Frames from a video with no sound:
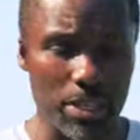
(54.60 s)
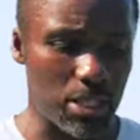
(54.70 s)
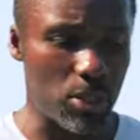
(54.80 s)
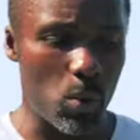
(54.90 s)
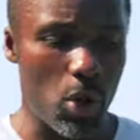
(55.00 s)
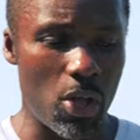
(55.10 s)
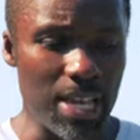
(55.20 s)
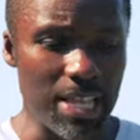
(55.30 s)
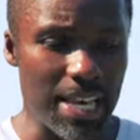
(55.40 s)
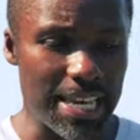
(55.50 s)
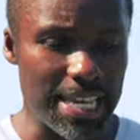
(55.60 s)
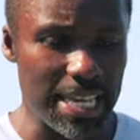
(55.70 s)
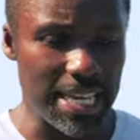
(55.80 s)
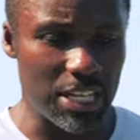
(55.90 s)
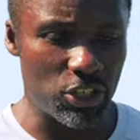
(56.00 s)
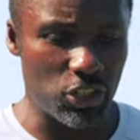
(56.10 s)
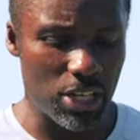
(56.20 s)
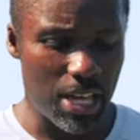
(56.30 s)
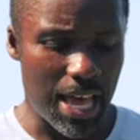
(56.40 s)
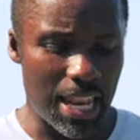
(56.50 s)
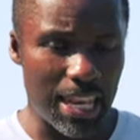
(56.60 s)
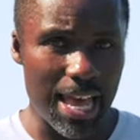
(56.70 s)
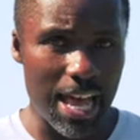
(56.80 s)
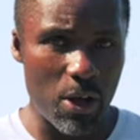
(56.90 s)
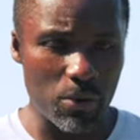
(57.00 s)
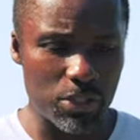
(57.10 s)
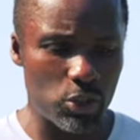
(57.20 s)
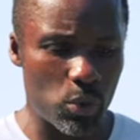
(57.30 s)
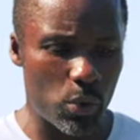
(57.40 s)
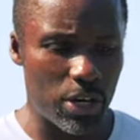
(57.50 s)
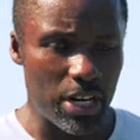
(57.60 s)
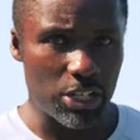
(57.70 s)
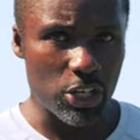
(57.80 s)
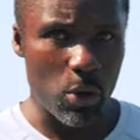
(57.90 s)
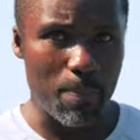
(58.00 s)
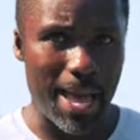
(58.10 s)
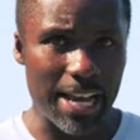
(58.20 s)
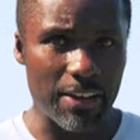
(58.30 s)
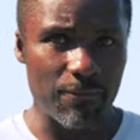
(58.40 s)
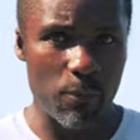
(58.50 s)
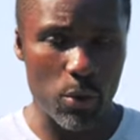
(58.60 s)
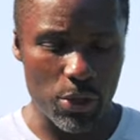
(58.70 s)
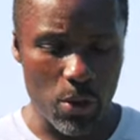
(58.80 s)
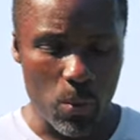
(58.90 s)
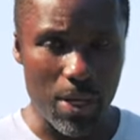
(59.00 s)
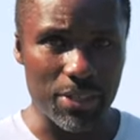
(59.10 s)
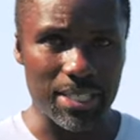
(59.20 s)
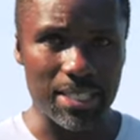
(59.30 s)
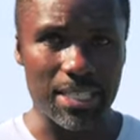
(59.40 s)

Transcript: this is the wall, a hinge allows the door to go back and forth while this is